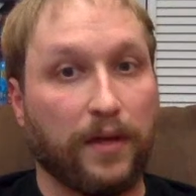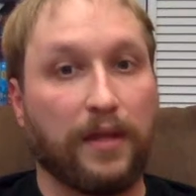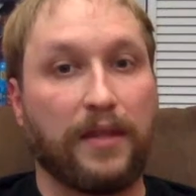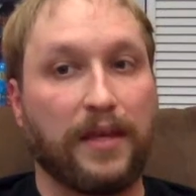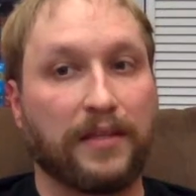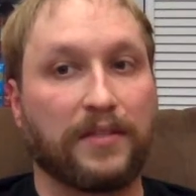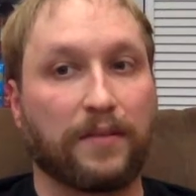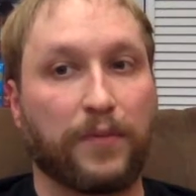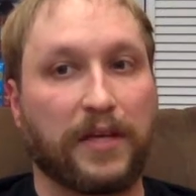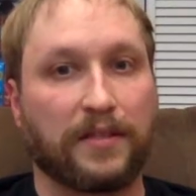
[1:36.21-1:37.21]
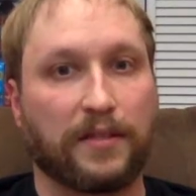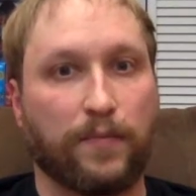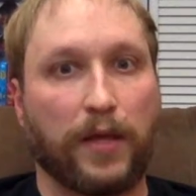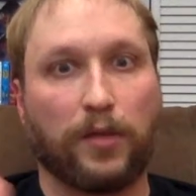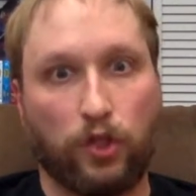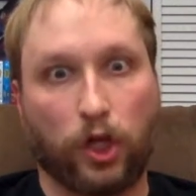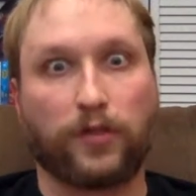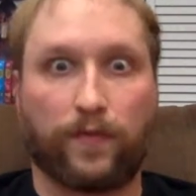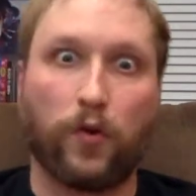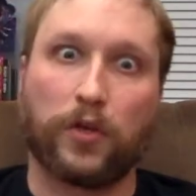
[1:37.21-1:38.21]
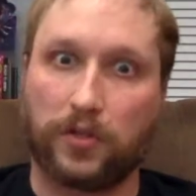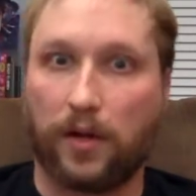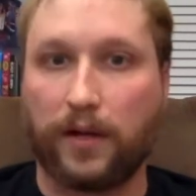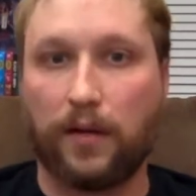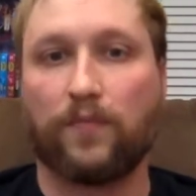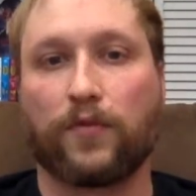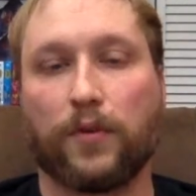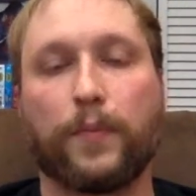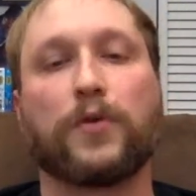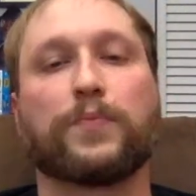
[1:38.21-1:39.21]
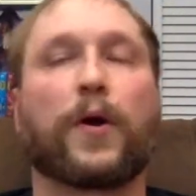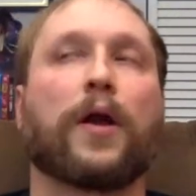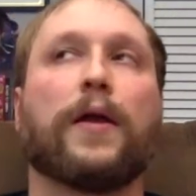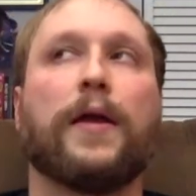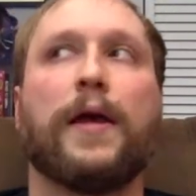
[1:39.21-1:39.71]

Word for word: in this because it's mainly just focused on him for the most part.